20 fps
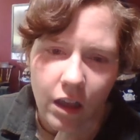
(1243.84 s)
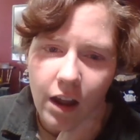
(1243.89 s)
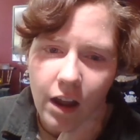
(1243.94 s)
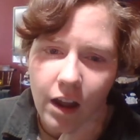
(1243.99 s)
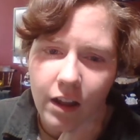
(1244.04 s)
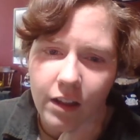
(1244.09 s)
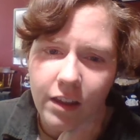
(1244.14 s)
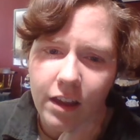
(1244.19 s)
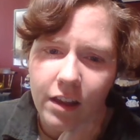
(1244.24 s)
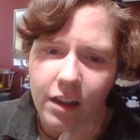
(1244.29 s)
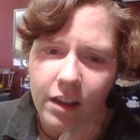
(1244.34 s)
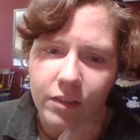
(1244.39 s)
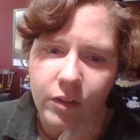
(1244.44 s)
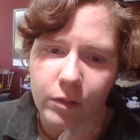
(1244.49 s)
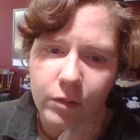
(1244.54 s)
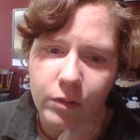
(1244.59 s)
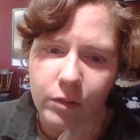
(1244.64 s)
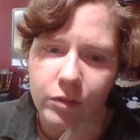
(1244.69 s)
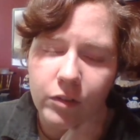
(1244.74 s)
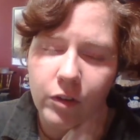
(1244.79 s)
Yeah,
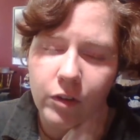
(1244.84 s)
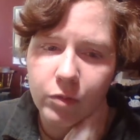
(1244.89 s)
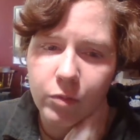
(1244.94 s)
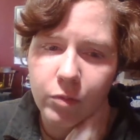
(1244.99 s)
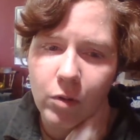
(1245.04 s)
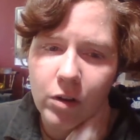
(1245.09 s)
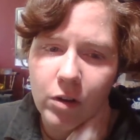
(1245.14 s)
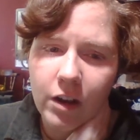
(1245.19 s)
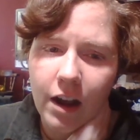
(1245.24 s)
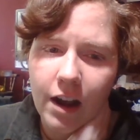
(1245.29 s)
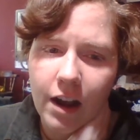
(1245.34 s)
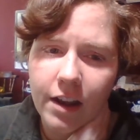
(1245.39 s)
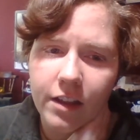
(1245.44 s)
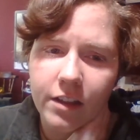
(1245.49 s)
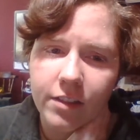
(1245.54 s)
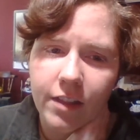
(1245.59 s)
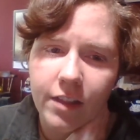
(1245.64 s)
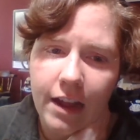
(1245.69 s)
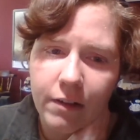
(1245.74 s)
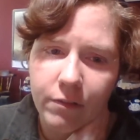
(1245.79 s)
there's one guy
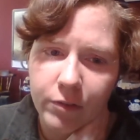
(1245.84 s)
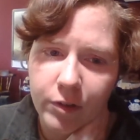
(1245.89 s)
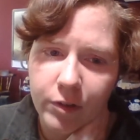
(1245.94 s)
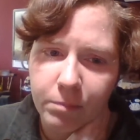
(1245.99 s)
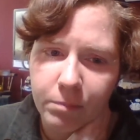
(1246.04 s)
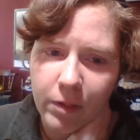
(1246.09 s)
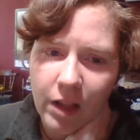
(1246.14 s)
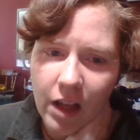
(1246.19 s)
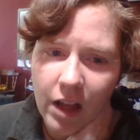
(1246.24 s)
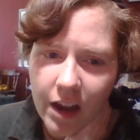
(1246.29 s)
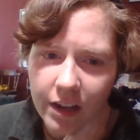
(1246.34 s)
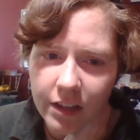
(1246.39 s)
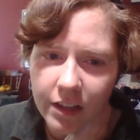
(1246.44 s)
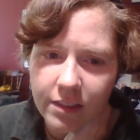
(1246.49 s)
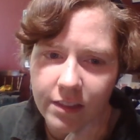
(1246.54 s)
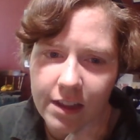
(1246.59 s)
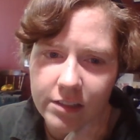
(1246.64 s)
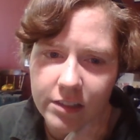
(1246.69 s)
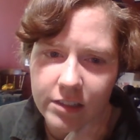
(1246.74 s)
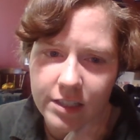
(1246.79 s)
that replied
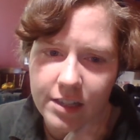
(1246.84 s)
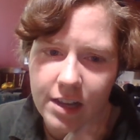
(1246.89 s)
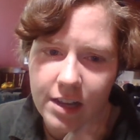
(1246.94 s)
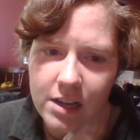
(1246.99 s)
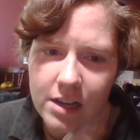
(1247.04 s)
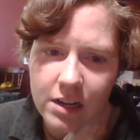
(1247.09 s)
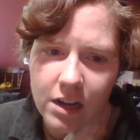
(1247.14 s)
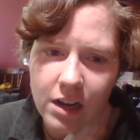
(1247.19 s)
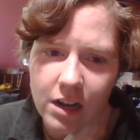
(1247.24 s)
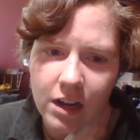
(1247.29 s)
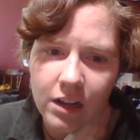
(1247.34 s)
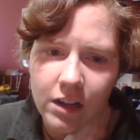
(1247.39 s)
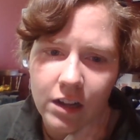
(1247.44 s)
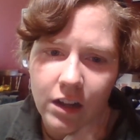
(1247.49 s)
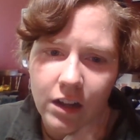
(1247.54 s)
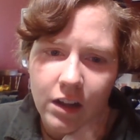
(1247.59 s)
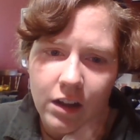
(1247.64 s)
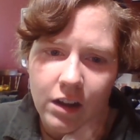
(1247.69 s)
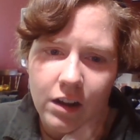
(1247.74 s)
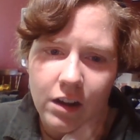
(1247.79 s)
that said,
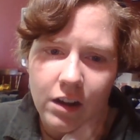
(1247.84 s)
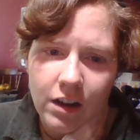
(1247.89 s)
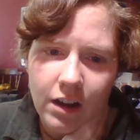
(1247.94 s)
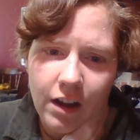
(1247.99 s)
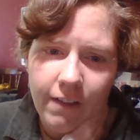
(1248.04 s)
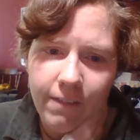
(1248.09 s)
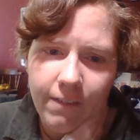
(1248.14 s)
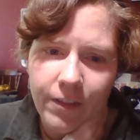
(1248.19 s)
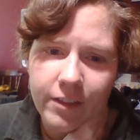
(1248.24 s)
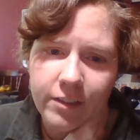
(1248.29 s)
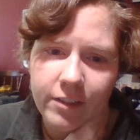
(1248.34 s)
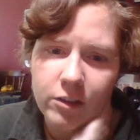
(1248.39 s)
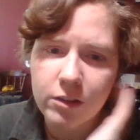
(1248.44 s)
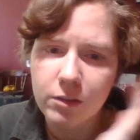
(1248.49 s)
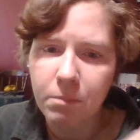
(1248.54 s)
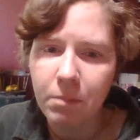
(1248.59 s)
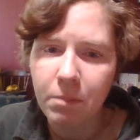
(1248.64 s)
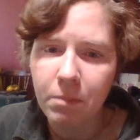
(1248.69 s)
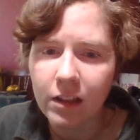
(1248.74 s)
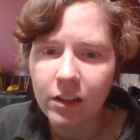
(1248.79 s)
I think this
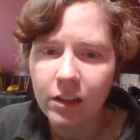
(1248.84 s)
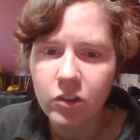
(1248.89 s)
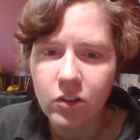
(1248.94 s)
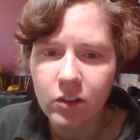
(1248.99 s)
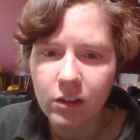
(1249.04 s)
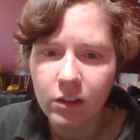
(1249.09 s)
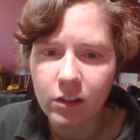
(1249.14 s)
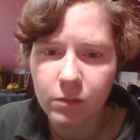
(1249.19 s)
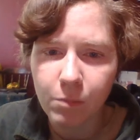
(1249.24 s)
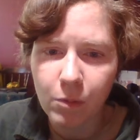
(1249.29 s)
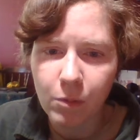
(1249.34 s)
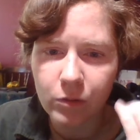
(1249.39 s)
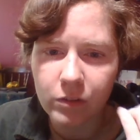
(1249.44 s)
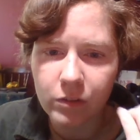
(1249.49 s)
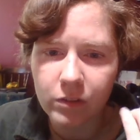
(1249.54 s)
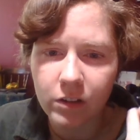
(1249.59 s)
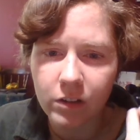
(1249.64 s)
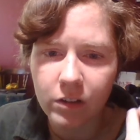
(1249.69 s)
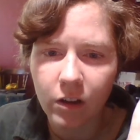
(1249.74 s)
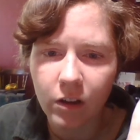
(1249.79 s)
apology is
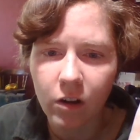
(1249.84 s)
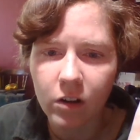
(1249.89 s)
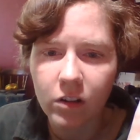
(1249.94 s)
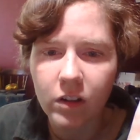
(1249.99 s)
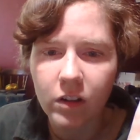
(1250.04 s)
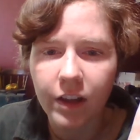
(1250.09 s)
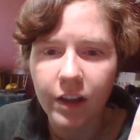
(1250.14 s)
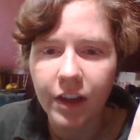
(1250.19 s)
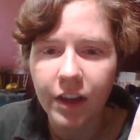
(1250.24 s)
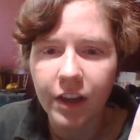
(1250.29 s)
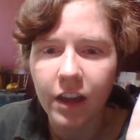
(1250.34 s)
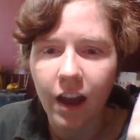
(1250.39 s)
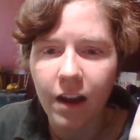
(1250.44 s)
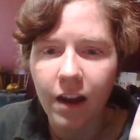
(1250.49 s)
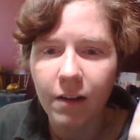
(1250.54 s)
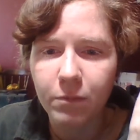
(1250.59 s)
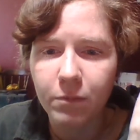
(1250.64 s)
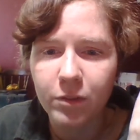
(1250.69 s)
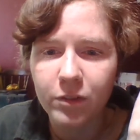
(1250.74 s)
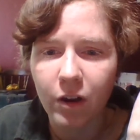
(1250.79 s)
mostly all like,
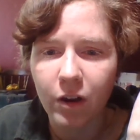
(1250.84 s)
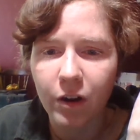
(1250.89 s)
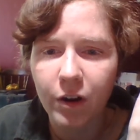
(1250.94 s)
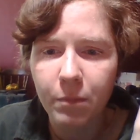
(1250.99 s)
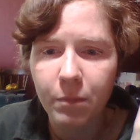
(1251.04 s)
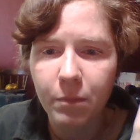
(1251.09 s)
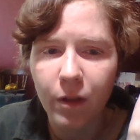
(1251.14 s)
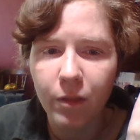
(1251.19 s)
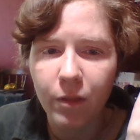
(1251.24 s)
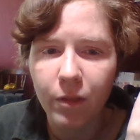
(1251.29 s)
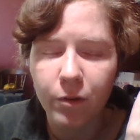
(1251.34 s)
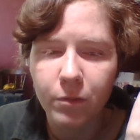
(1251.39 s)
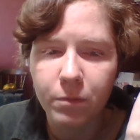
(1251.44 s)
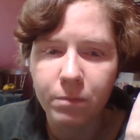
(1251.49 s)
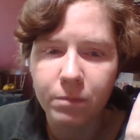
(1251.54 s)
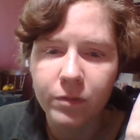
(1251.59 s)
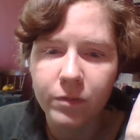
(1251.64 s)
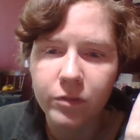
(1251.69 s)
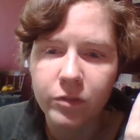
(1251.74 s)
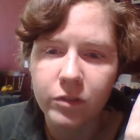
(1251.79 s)
I'm sorry, but
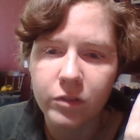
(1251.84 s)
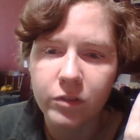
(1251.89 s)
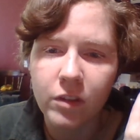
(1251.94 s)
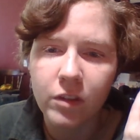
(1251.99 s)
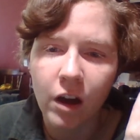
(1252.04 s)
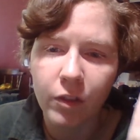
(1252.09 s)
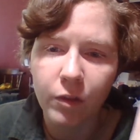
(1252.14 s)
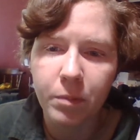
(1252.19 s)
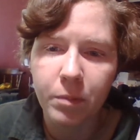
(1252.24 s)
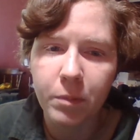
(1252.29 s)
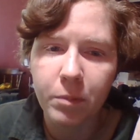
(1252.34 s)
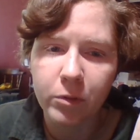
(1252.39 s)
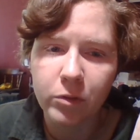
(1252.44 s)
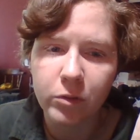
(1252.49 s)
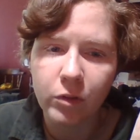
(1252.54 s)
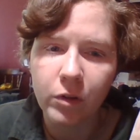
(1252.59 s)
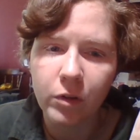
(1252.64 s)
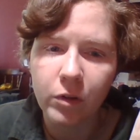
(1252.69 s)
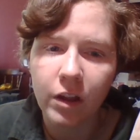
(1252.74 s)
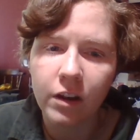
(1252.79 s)
other people
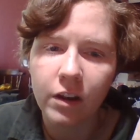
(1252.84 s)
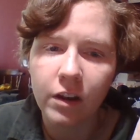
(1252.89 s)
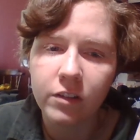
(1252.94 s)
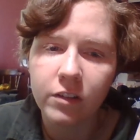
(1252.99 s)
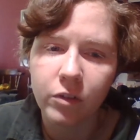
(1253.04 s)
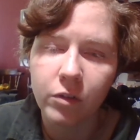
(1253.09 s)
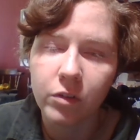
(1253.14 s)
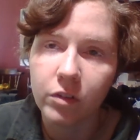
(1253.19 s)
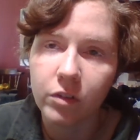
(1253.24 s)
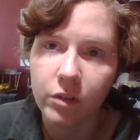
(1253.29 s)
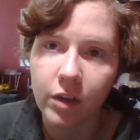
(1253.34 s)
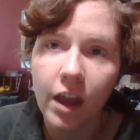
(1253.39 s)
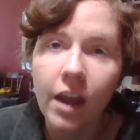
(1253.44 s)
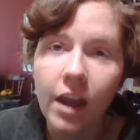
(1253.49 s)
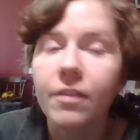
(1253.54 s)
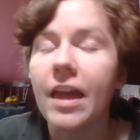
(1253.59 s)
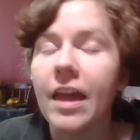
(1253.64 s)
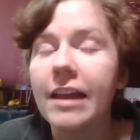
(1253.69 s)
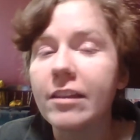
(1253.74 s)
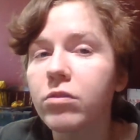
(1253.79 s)
do it, and so it's okay.
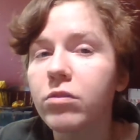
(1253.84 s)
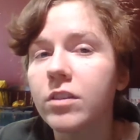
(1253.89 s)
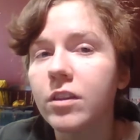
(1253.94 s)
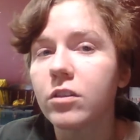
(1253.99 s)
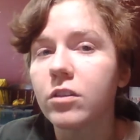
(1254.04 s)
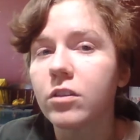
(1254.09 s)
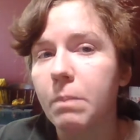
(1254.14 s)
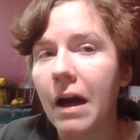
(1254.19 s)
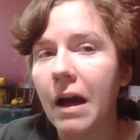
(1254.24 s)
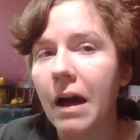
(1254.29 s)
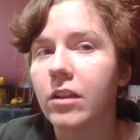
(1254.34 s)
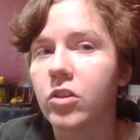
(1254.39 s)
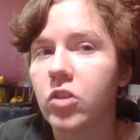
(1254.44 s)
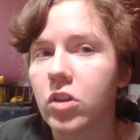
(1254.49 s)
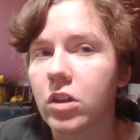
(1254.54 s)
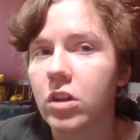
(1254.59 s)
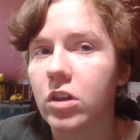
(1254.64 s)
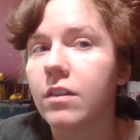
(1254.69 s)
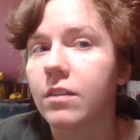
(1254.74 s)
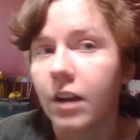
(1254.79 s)
That's what this
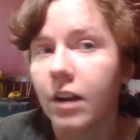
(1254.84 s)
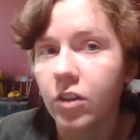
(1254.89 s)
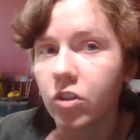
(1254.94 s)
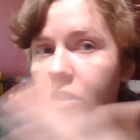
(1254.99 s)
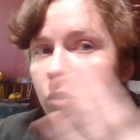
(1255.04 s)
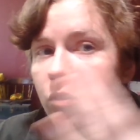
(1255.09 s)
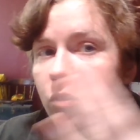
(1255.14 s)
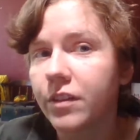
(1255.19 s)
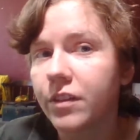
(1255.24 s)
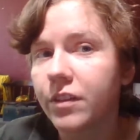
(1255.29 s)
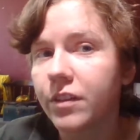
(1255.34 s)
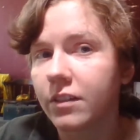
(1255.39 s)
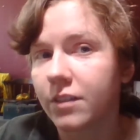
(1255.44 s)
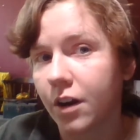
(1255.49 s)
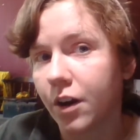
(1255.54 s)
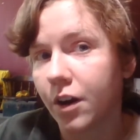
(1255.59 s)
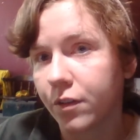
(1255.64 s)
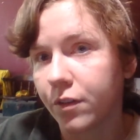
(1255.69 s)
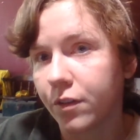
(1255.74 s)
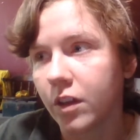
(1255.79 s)
apology is, and I just read the
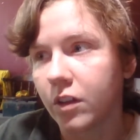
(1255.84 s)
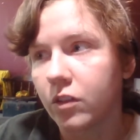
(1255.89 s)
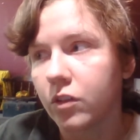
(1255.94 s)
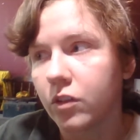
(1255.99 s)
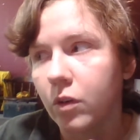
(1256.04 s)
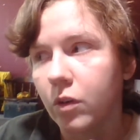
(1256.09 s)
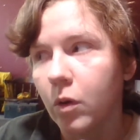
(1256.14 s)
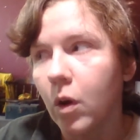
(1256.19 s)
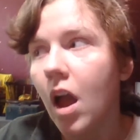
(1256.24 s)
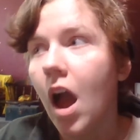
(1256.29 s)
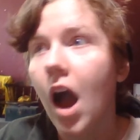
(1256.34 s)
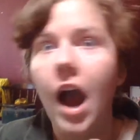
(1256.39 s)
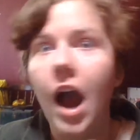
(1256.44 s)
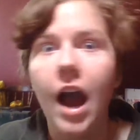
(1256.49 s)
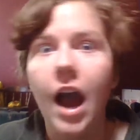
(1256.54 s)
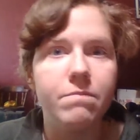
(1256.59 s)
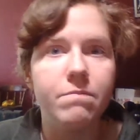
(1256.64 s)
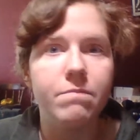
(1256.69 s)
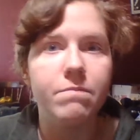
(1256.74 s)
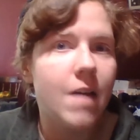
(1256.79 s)
entire thing, so
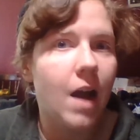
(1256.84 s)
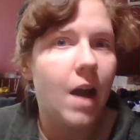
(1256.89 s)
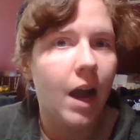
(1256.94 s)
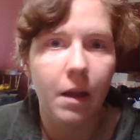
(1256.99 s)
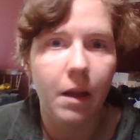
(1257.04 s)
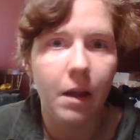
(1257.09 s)
I'm not